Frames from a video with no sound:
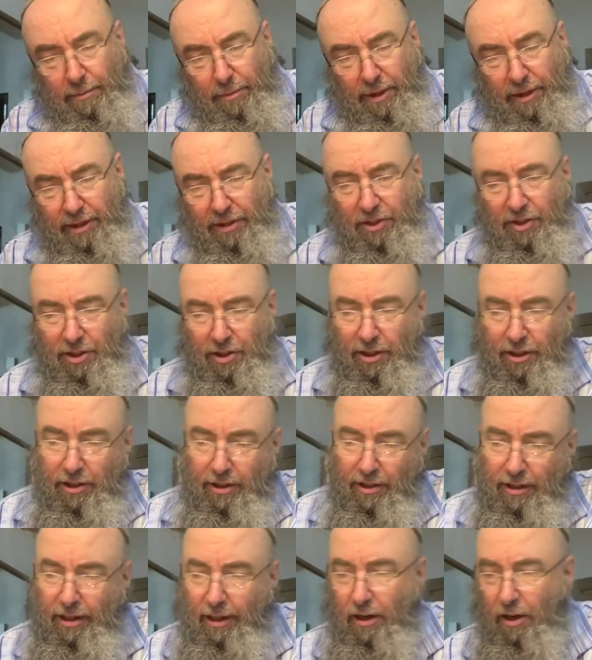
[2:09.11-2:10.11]
But
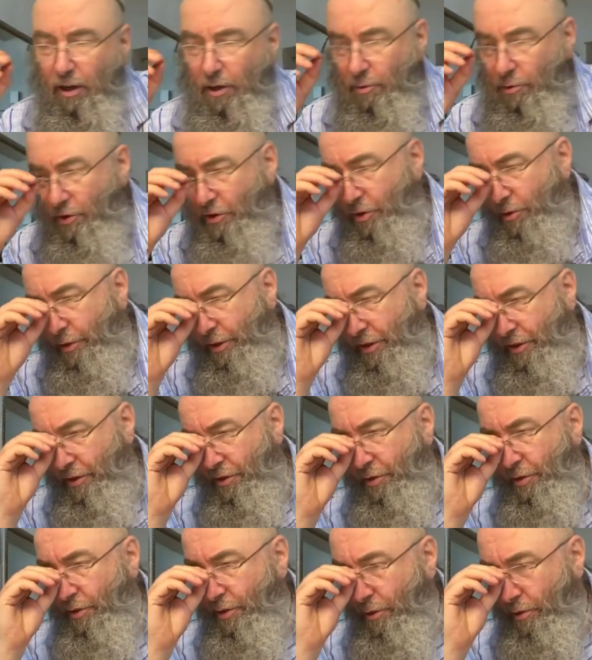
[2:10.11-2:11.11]
I was always
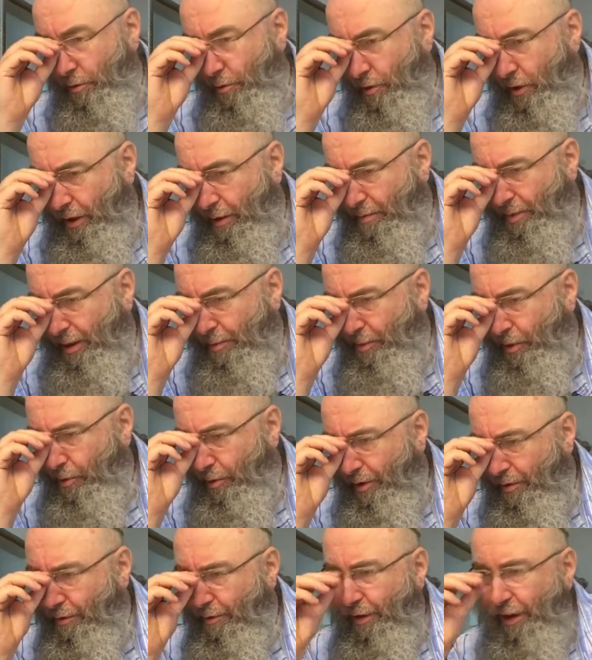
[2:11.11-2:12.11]
taught white pepper
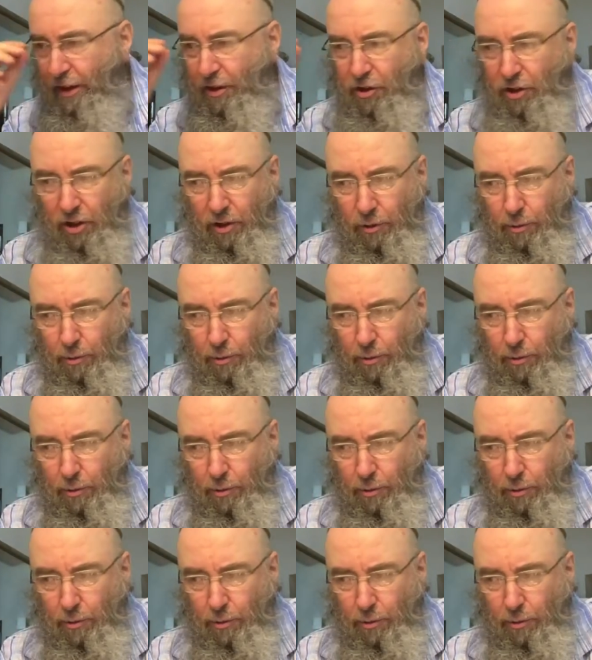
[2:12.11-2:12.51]
with fish.